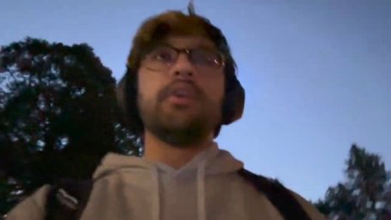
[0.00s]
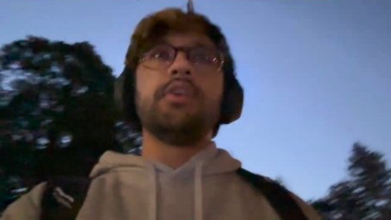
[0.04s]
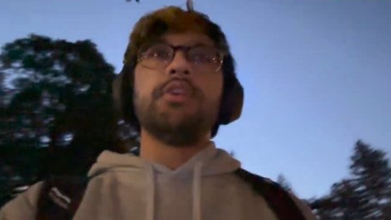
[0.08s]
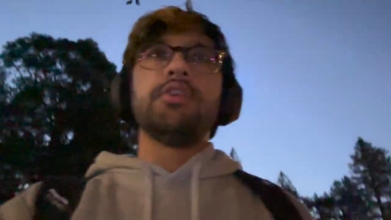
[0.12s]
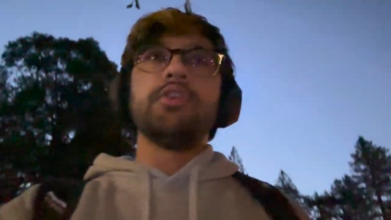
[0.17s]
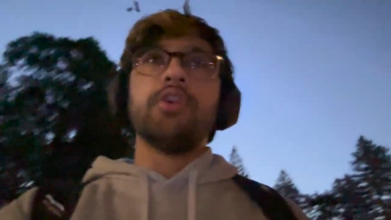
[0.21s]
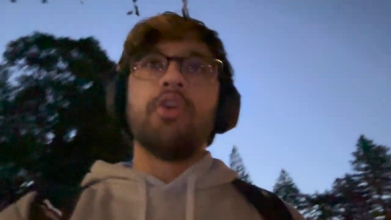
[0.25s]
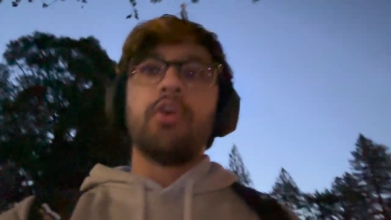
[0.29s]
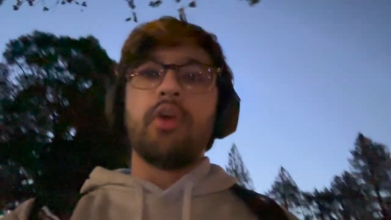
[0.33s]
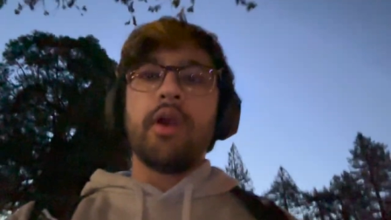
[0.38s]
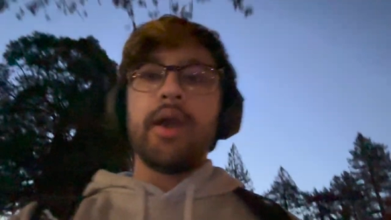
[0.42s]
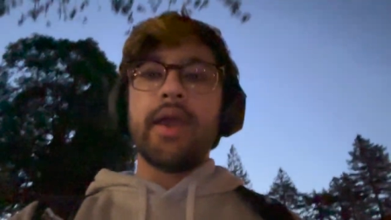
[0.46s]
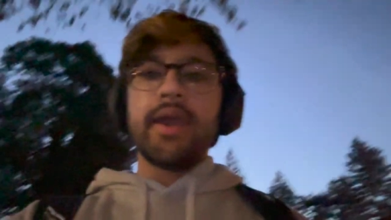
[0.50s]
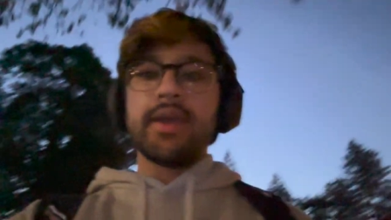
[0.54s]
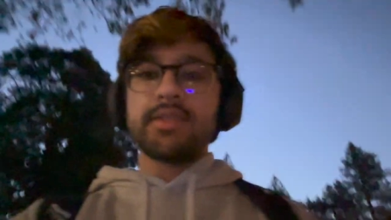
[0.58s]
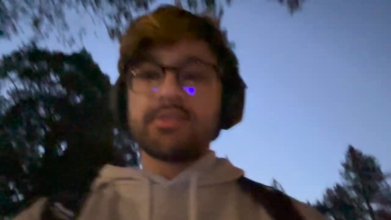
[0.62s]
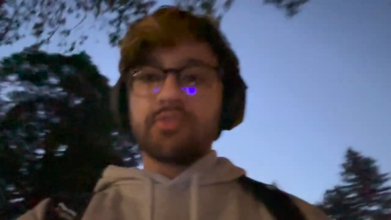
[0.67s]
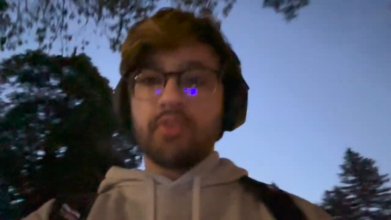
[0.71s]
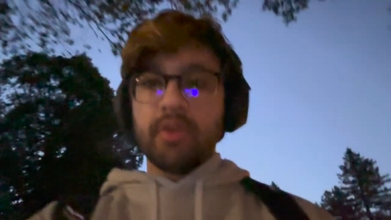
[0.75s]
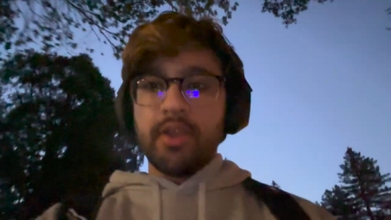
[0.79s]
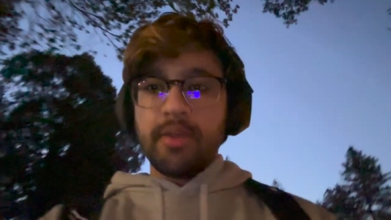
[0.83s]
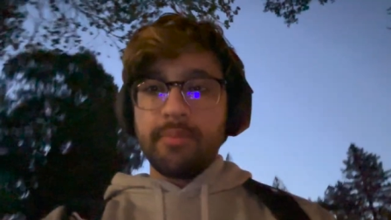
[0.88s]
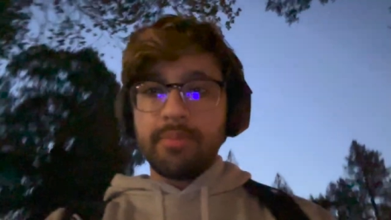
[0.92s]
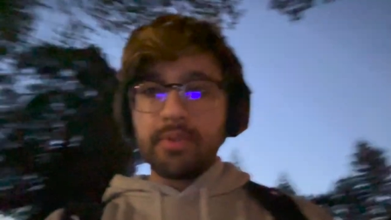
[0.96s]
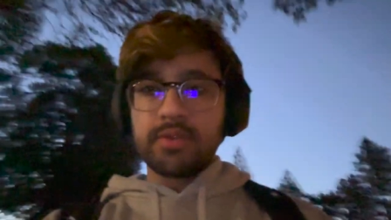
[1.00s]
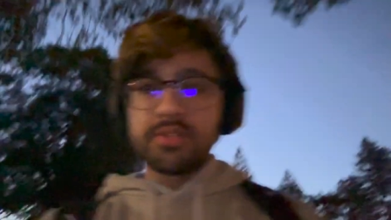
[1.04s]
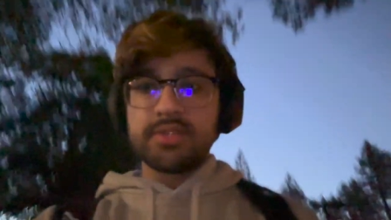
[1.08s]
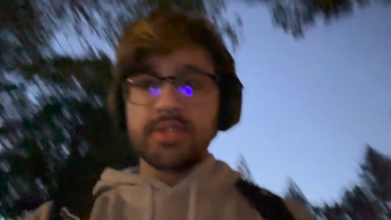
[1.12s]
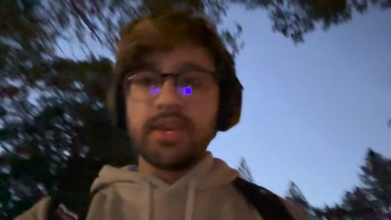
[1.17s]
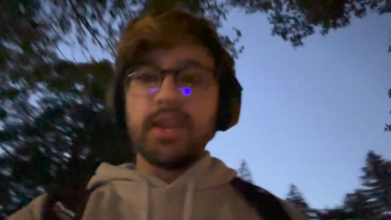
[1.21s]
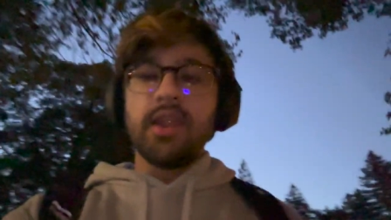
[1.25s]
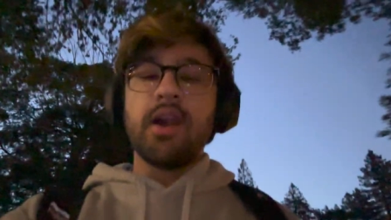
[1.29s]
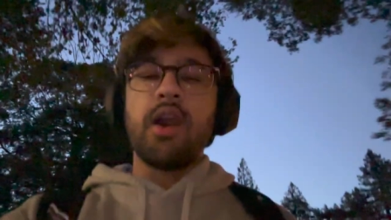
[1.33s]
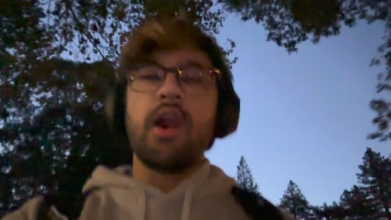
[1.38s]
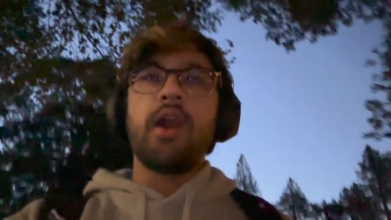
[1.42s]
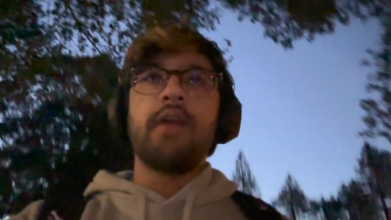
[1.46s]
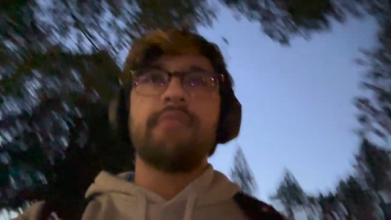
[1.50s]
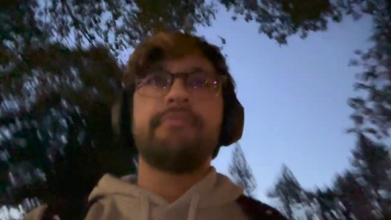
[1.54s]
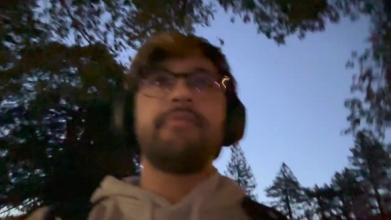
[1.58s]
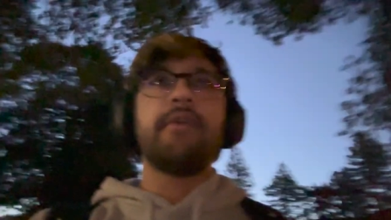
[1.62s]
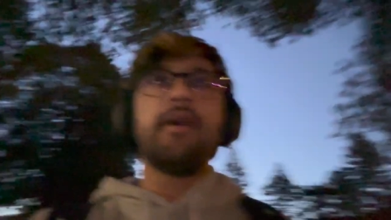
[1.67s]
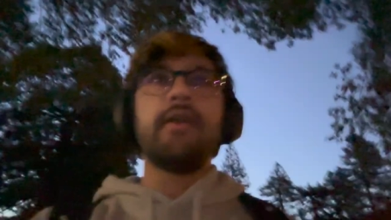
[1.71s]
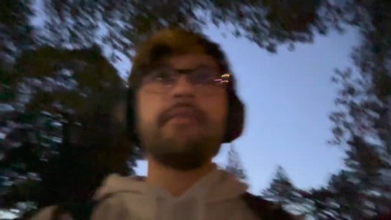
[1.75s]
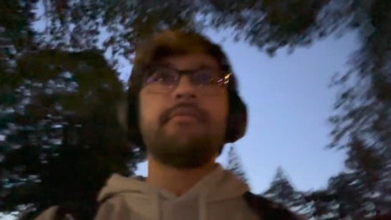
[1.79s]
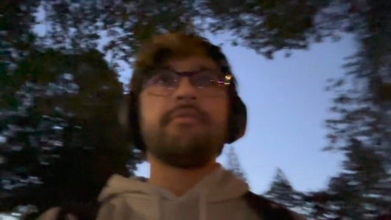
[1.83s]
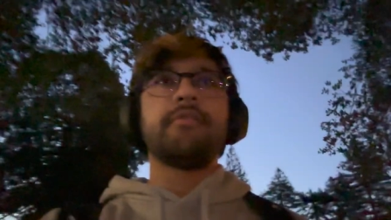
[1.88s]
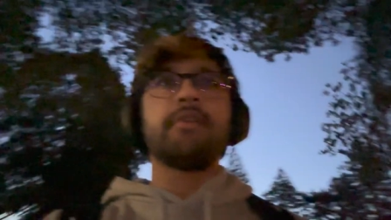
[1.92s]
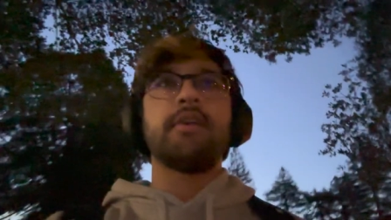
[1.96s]
you'll get 20% off
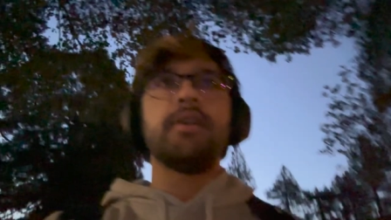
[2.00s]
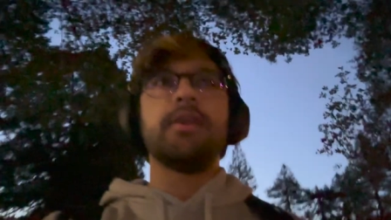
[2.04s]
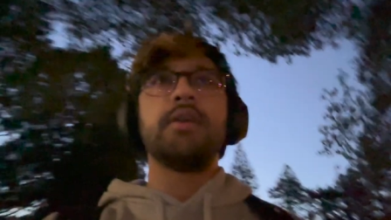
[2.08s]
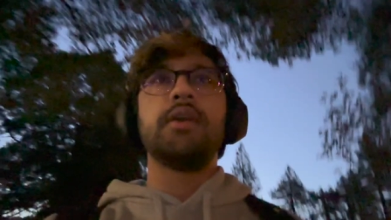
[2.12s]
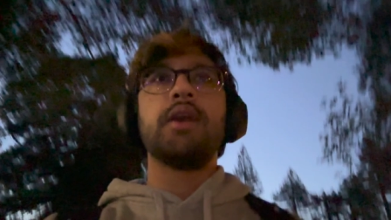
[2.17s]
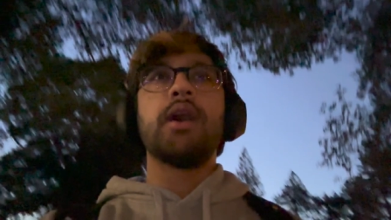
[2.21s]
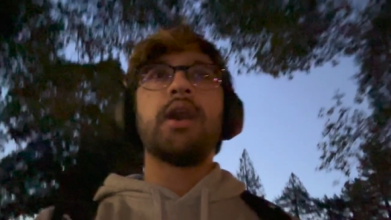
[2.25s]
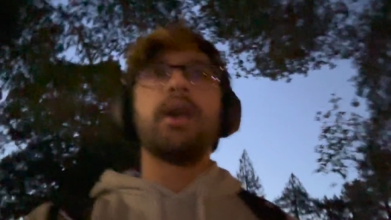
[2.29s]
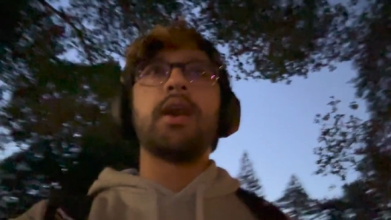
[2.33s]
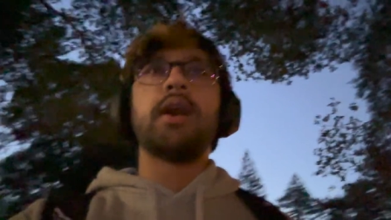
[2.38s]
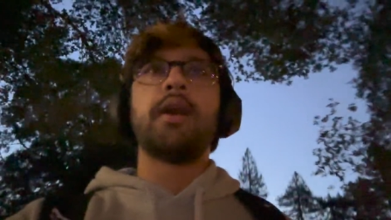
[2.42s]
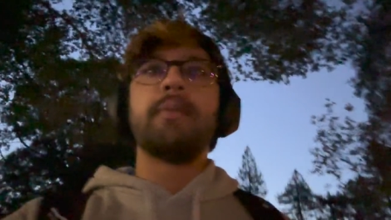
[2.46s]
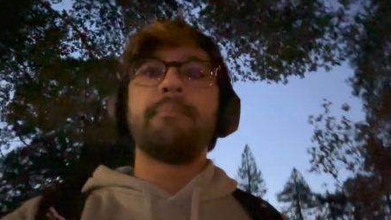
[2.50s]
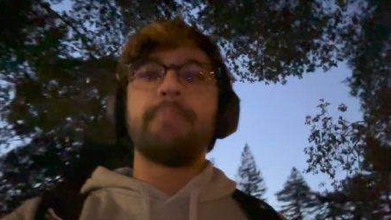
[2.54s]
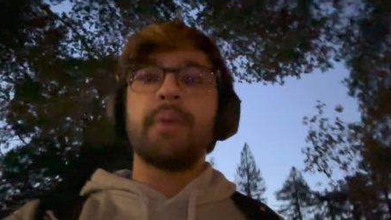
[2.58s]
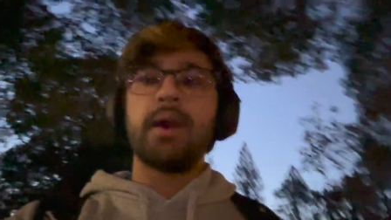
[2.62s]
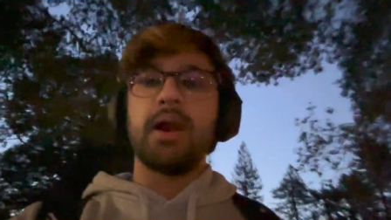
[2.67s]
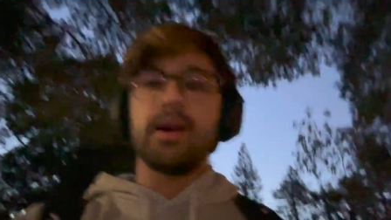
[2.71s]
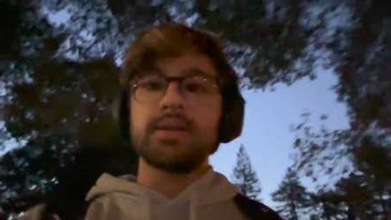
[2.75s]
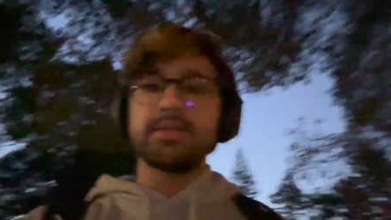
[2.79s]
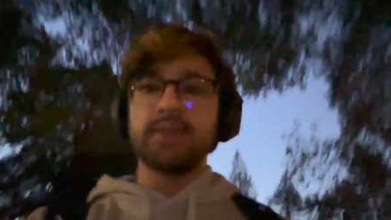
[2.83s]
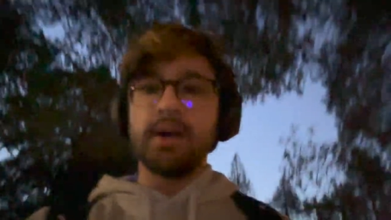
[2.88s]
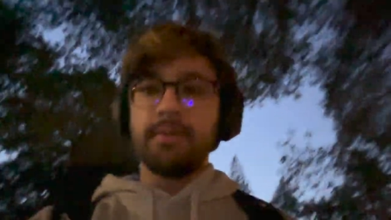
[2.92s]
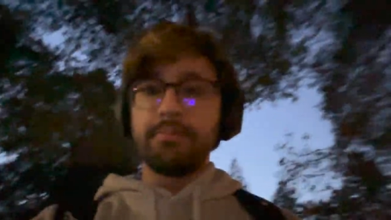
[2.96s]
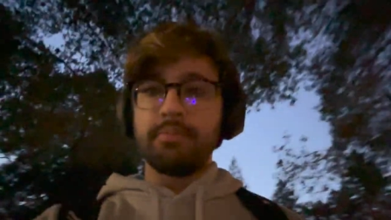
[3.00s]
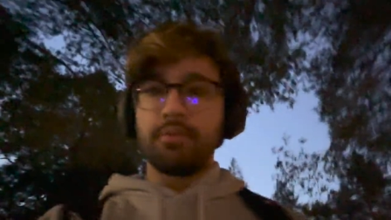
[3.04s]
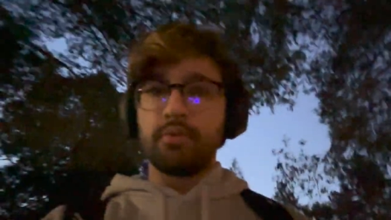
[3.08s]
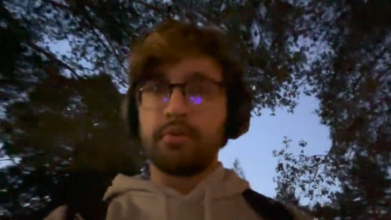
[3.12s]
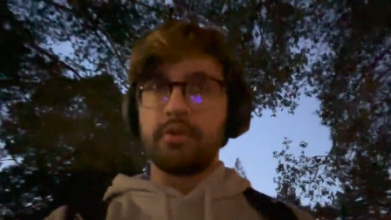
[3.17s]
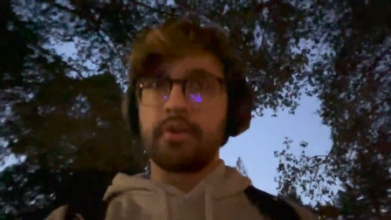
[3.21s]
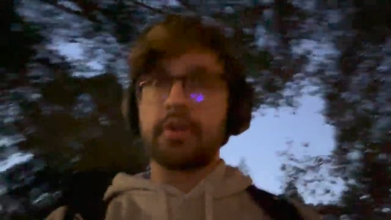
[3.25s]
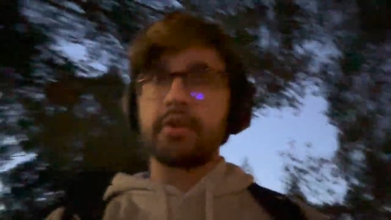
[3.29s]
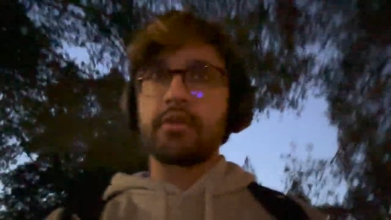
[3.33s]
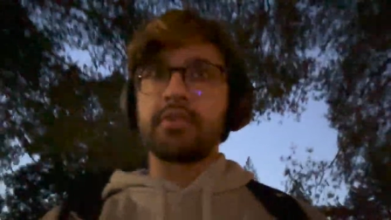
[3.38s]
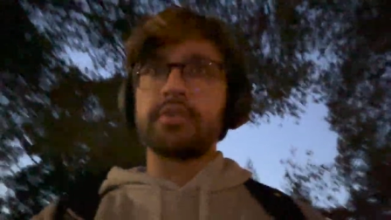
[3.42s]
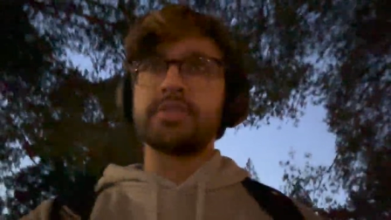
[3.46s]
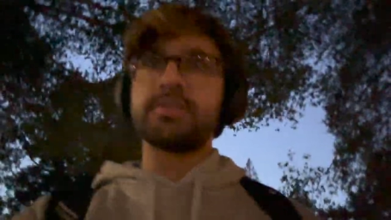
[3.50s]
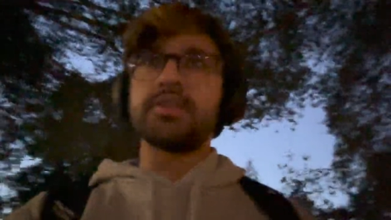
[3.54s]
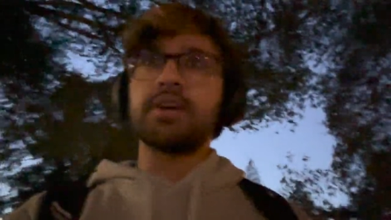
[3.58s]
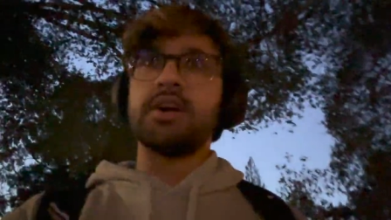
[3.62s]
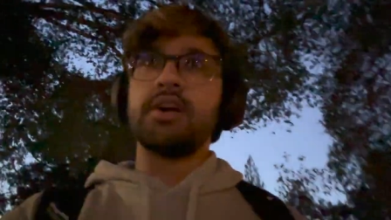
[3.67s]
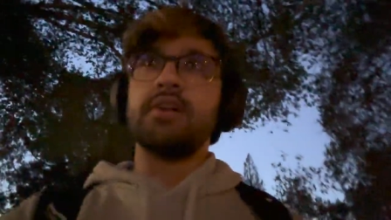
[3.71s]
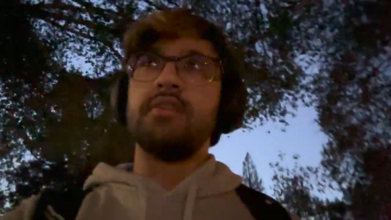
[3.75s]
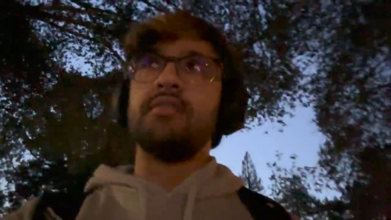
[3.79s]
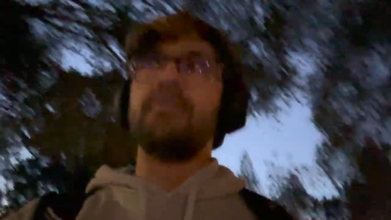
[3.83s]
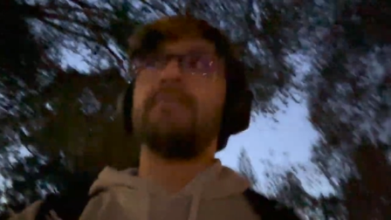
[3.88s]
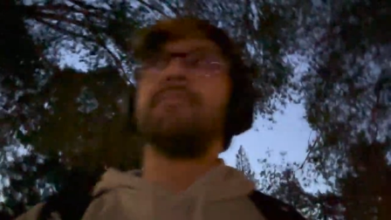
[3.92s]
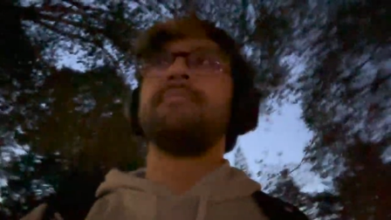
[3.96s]
every uh, Bucked Up order.
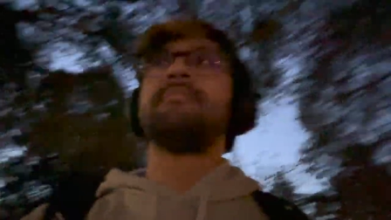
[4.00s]
So